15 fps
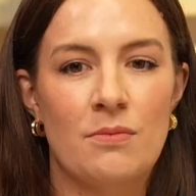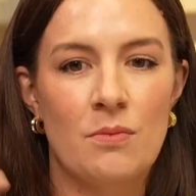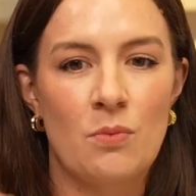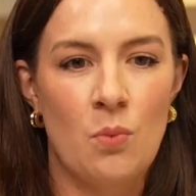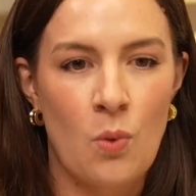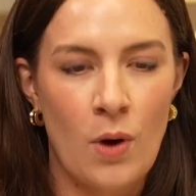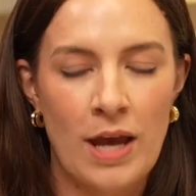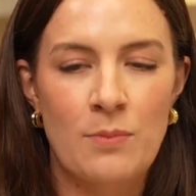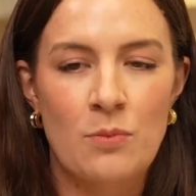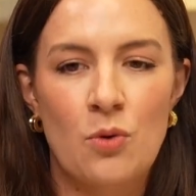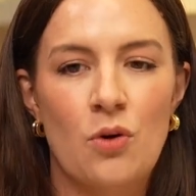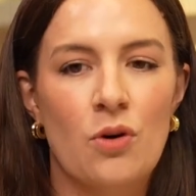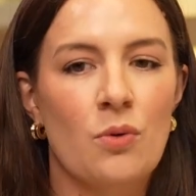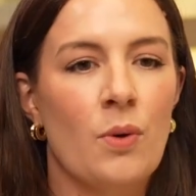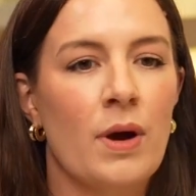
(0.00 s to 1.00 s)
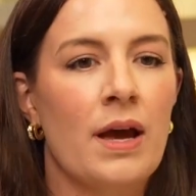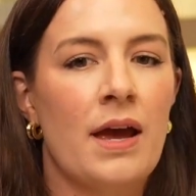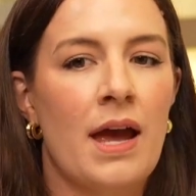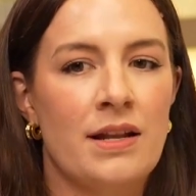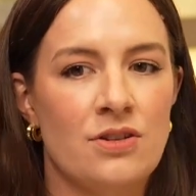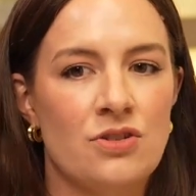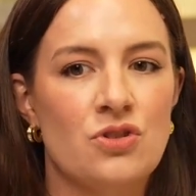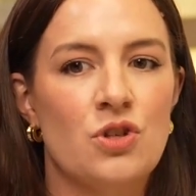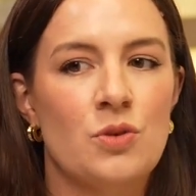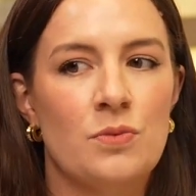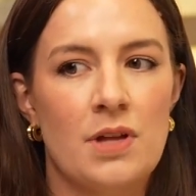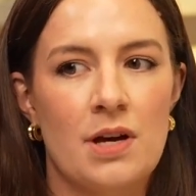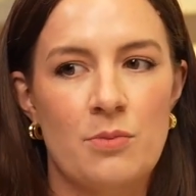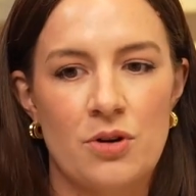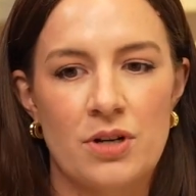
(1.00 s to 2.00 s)
way more aware and in tune
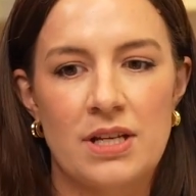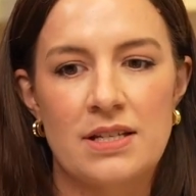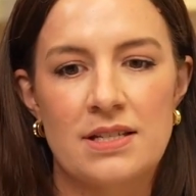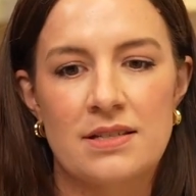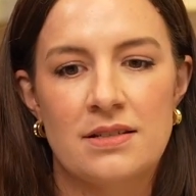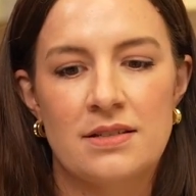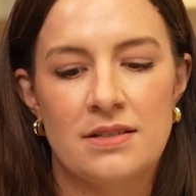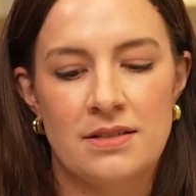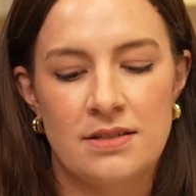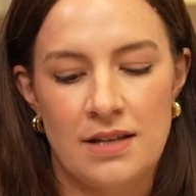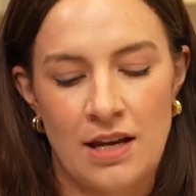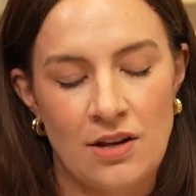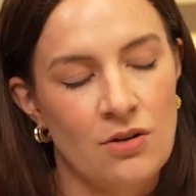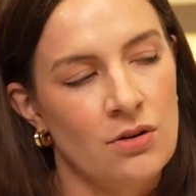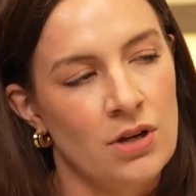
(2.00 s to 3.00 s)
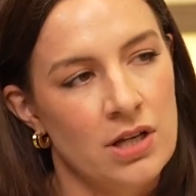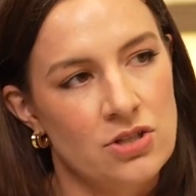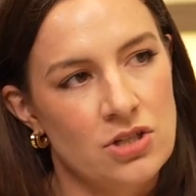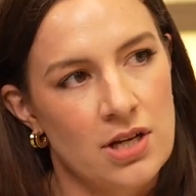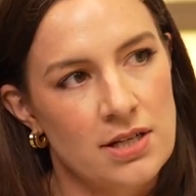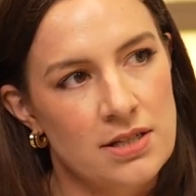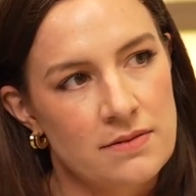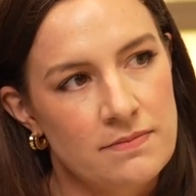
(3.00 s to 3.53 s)
with our bodies. Yeah, and go and get checked.